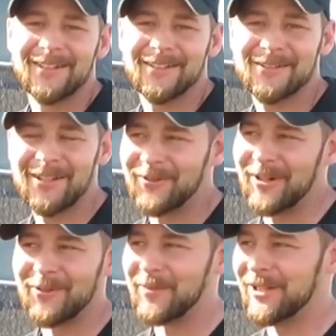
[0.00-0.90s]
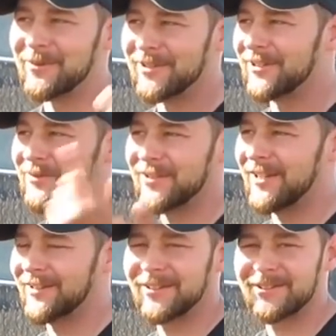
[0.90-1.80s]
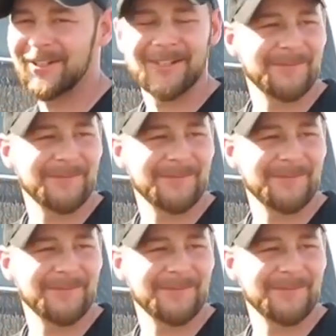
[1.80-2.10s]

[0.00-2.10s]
I say when everybody else was out here stuck,